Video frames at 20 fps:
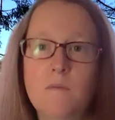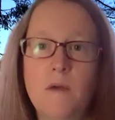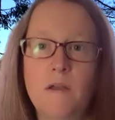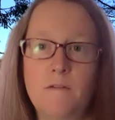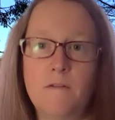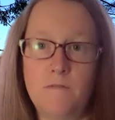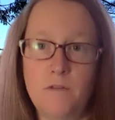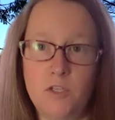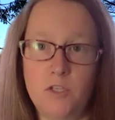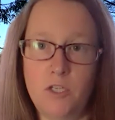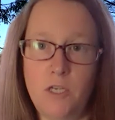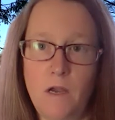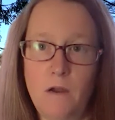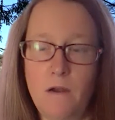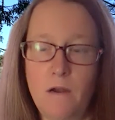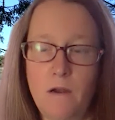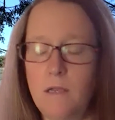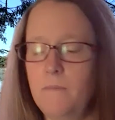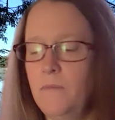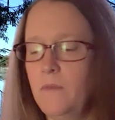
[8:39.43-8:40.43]

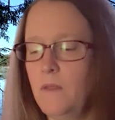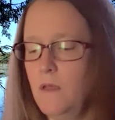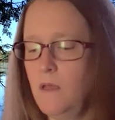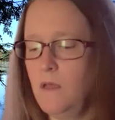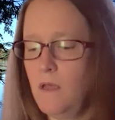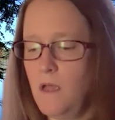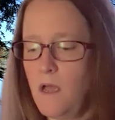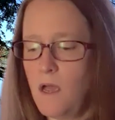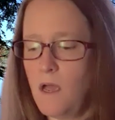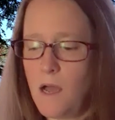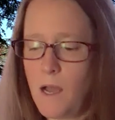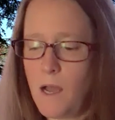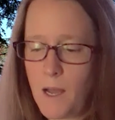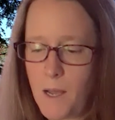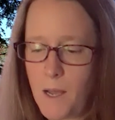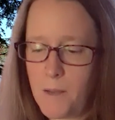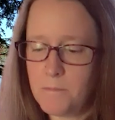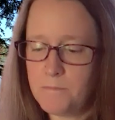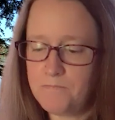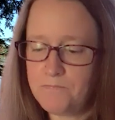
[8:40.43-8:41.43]
beneficiary.
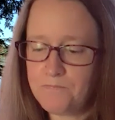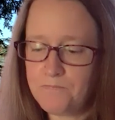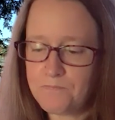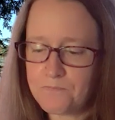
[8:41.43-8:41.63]
And